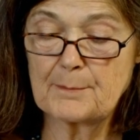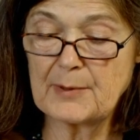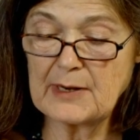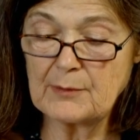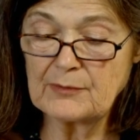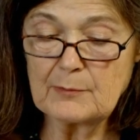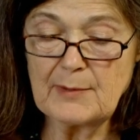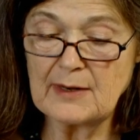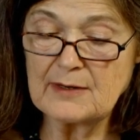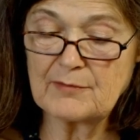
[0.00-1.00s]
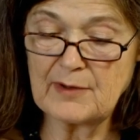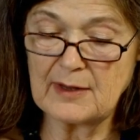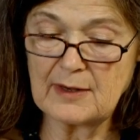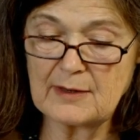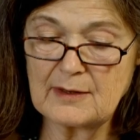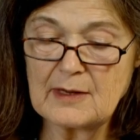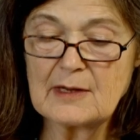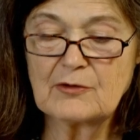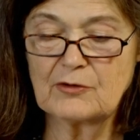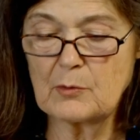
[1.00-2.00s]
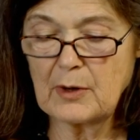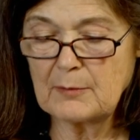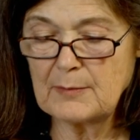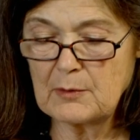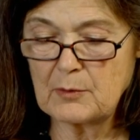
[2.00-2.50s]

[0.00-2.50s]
But I was a man divided. She wanted me to